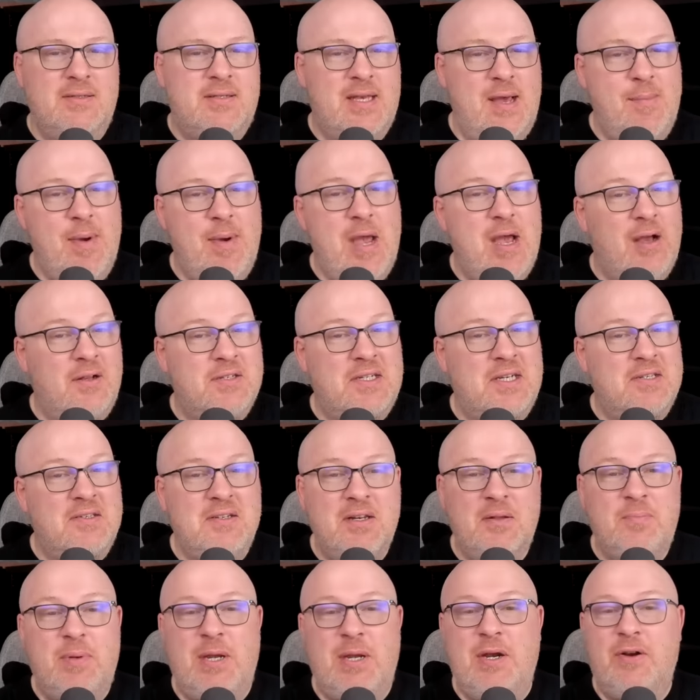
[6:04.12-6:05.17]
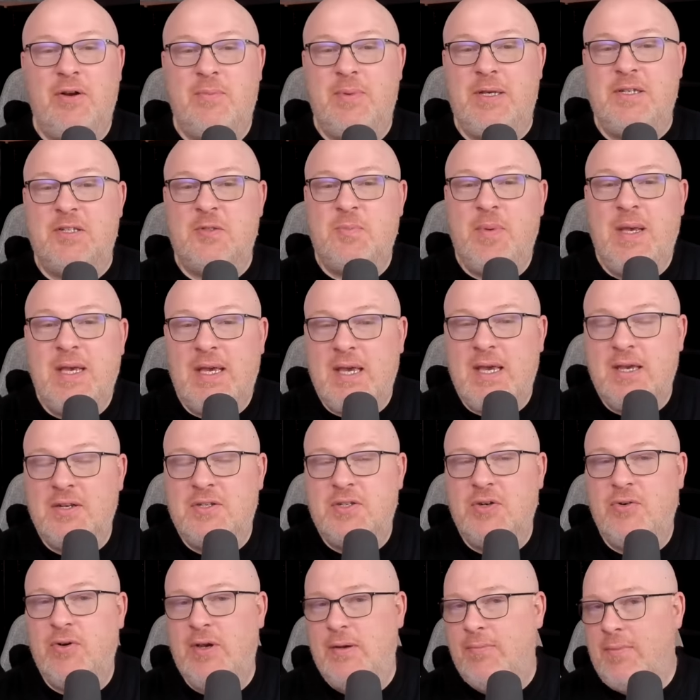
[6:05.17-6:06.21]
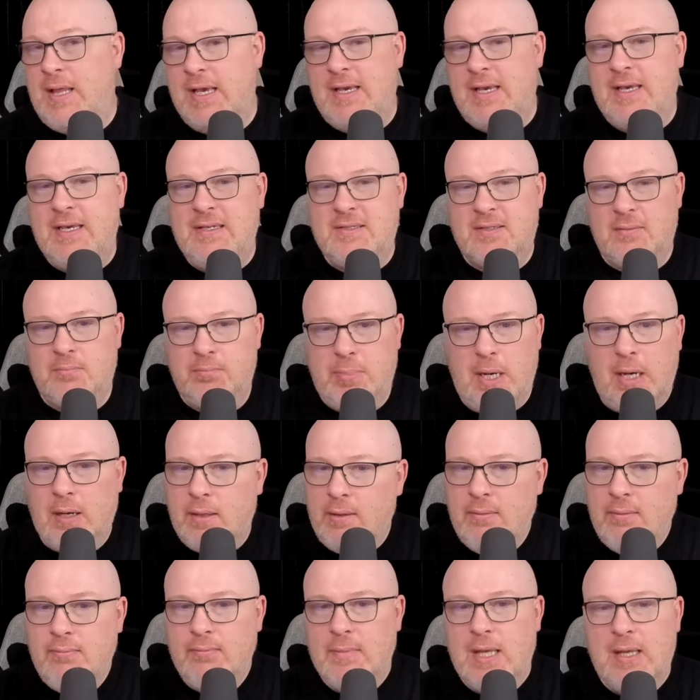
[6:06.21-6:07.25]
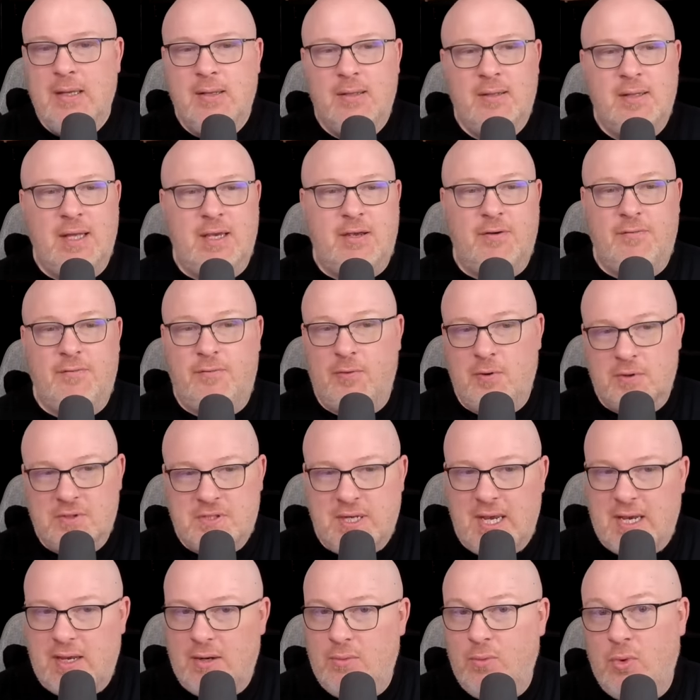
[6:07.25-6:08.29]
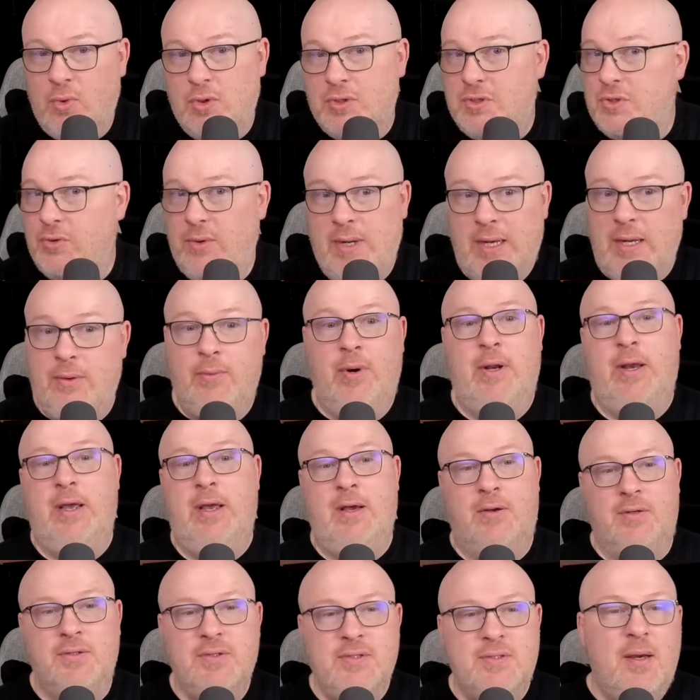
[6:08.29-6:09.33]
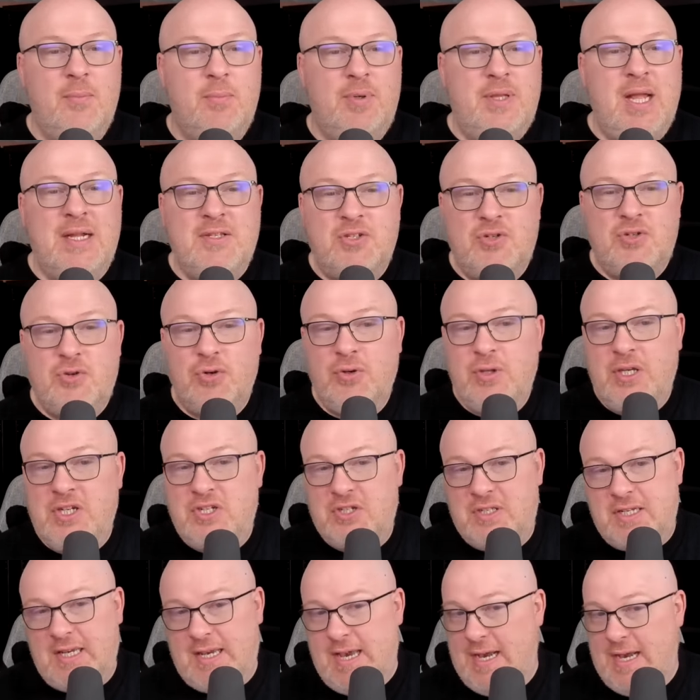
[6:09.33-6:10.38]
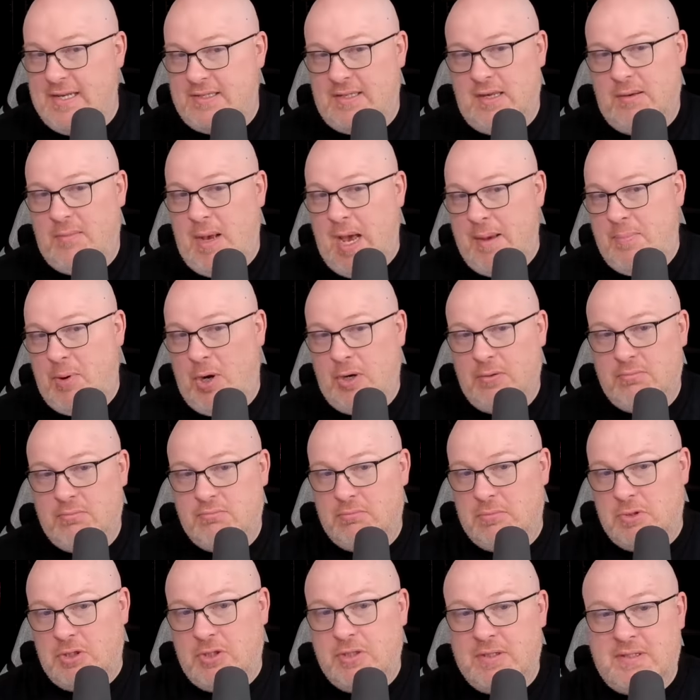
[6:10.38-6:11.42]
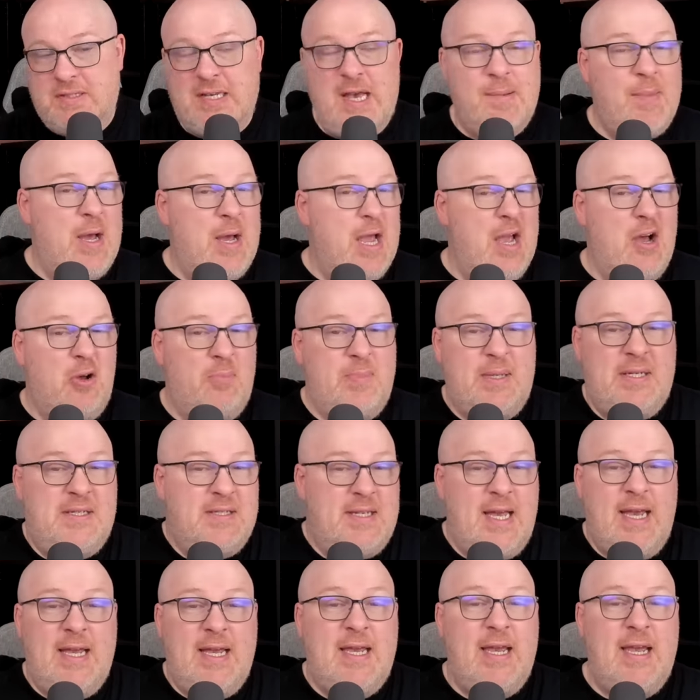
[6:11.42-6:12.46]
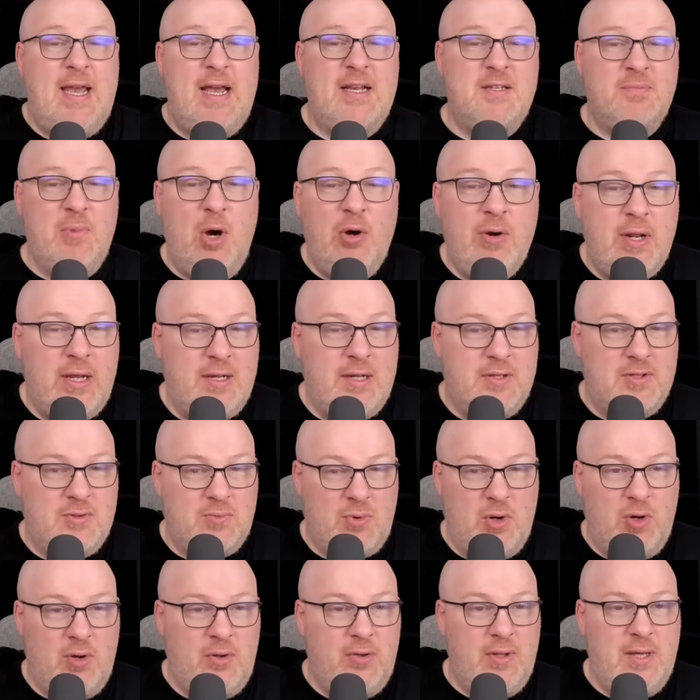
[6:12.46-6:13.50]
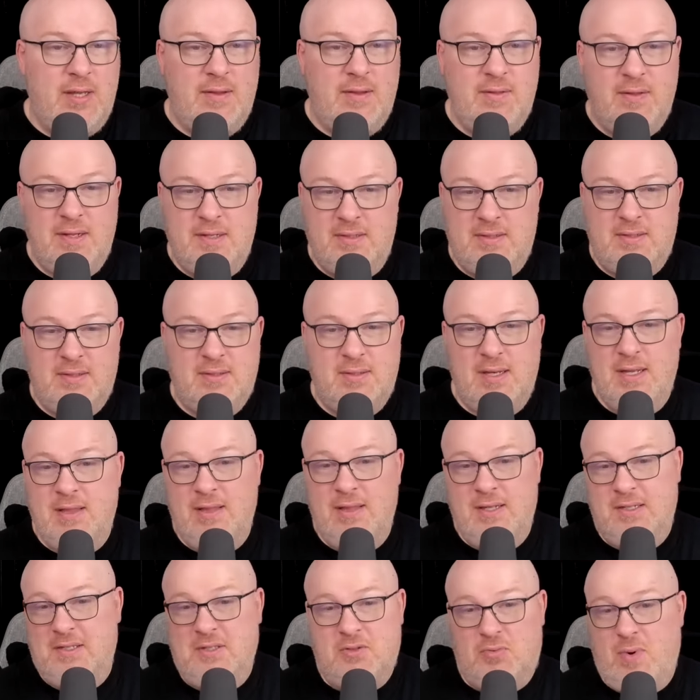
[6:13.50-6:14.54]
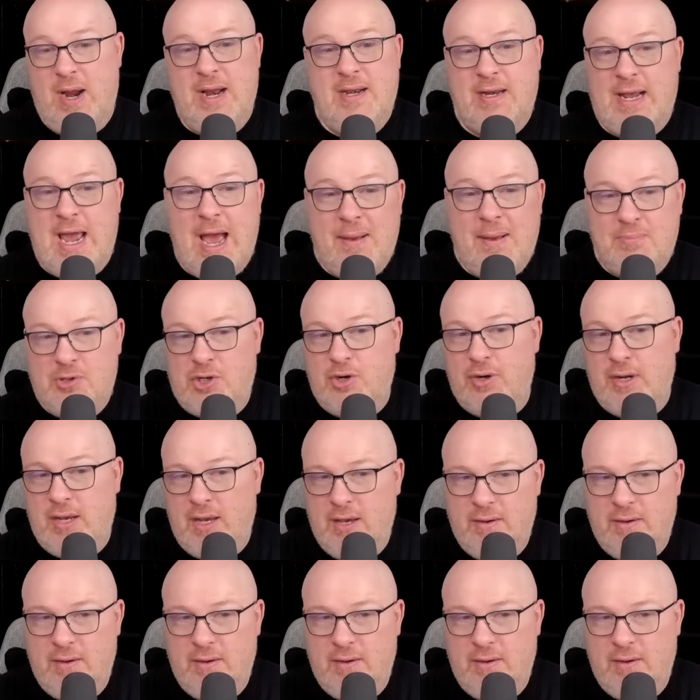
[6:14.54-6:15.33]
Samael doesn't appear to be speaking to him like he's a bug like a Forsaken would to anyone else. But that's truly just a guess on my part. Could Samael be taking Asmodean's role in this, and this is Rand capturing